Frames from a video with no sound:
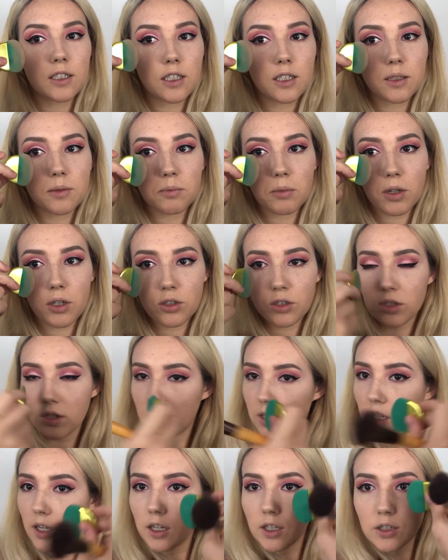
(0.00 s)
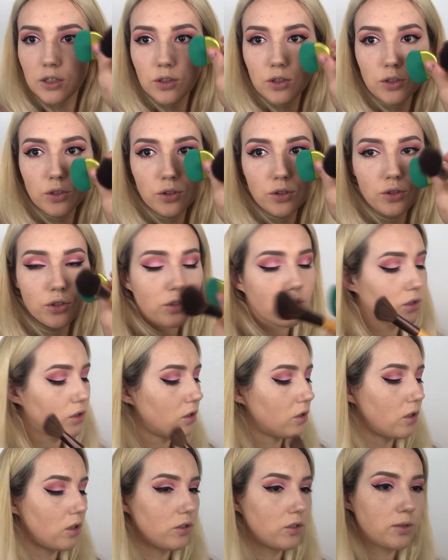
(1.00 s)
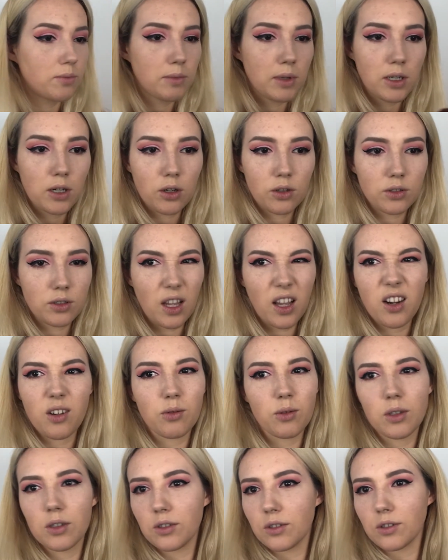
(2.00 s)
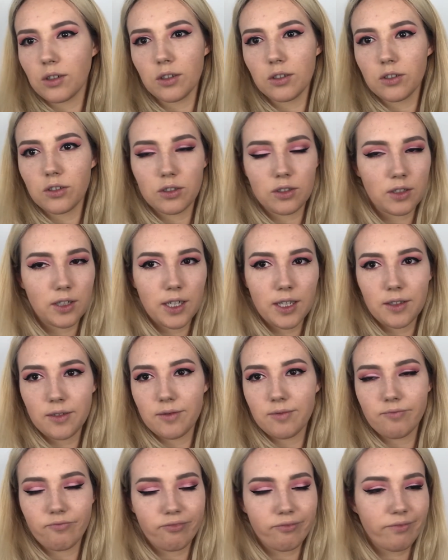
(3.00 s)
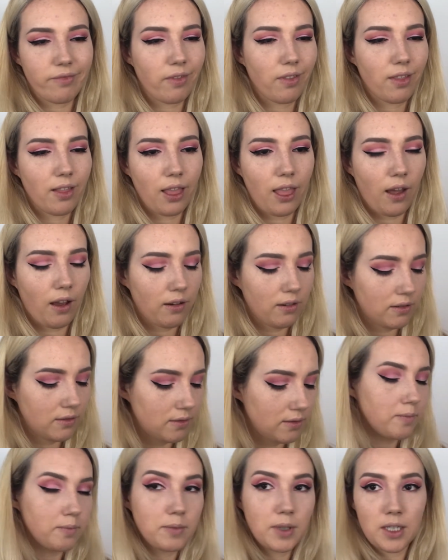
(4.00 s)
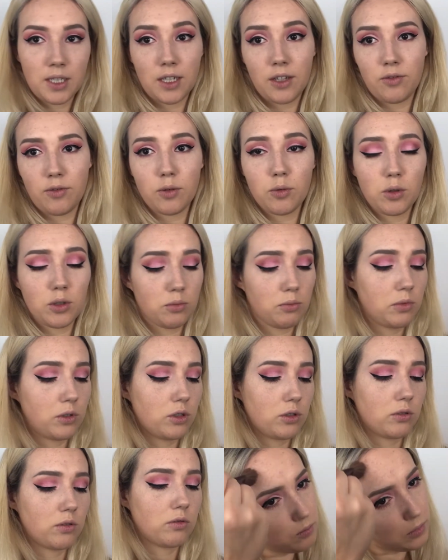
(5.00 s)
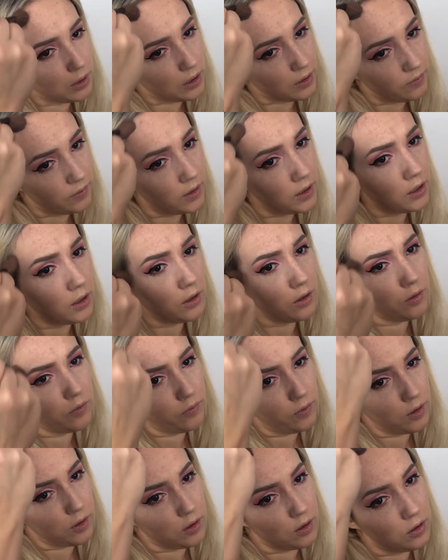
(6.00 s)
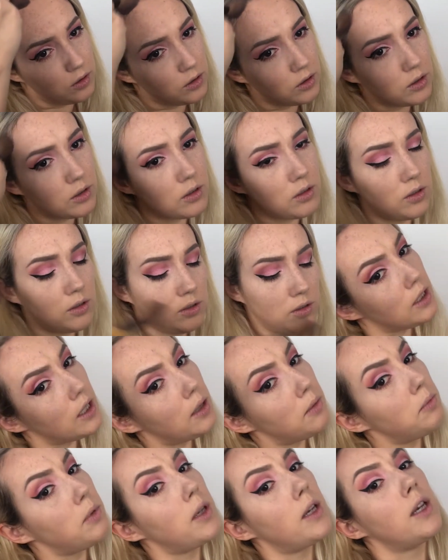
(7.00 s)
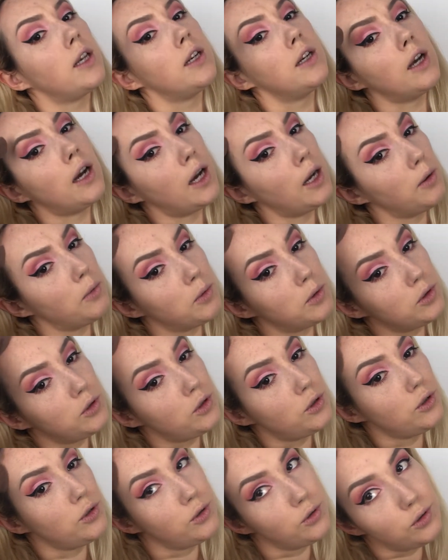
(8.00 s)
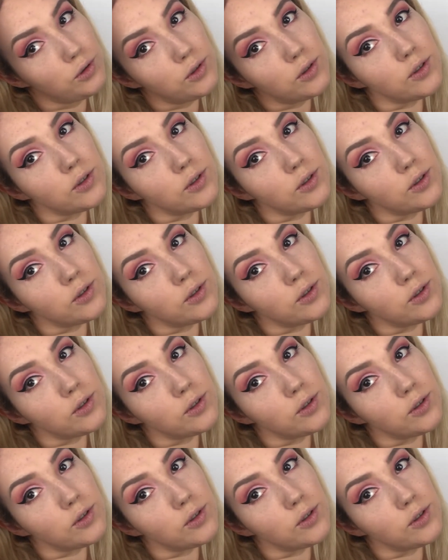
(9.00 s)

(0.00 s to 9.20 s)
little sponge that I use usually to contour my nose. I don't want to contour today. No. But if you want me to make video for contour, tell me and I will do.